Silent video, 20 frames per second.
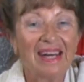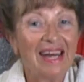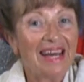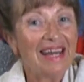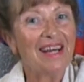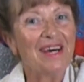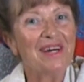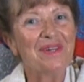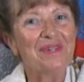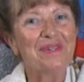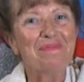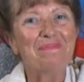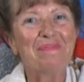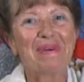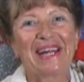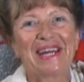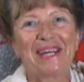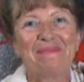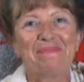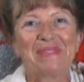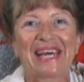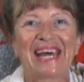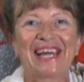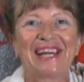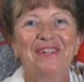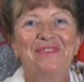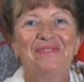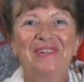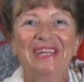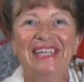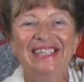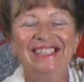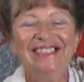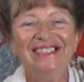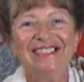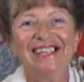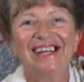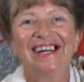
Hello, my name's Anne Levine